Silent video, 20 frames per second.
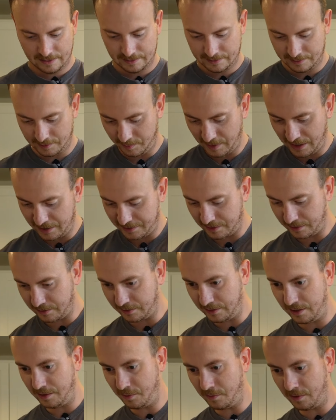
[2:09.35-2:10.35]
So
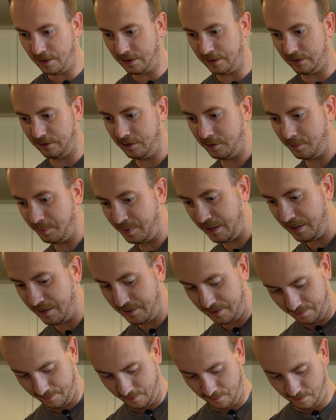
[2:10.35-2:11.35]
basically you want a little
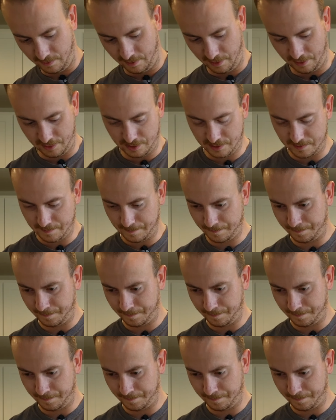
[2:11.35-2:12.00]
piece of orange,